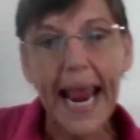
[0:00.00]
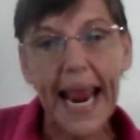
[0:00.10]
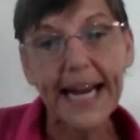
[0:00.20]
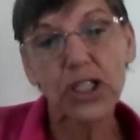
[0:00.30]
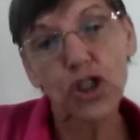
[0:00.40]

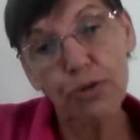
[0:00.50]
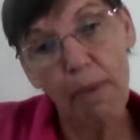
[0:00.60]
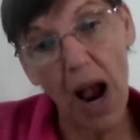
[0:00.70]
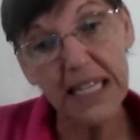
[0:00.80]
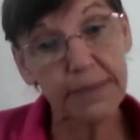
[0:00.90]

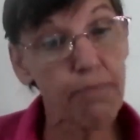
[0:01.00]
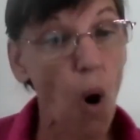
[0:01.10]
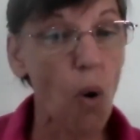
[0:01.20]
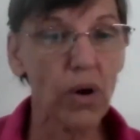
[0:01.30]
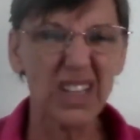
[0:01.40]
It's
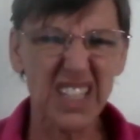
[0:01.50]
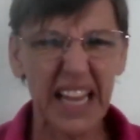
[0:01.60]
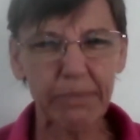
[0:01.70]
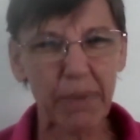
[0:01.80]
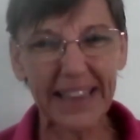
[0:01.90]
bone. It's
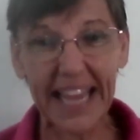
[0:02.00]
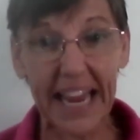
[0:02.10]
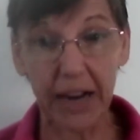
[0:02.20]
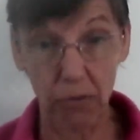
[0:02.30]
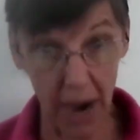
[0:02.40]
like
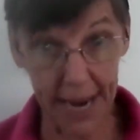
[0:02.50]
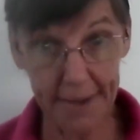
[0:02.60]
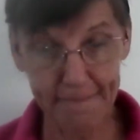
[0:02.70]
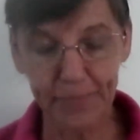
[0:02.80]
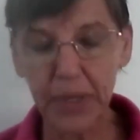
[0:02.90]
madera, right?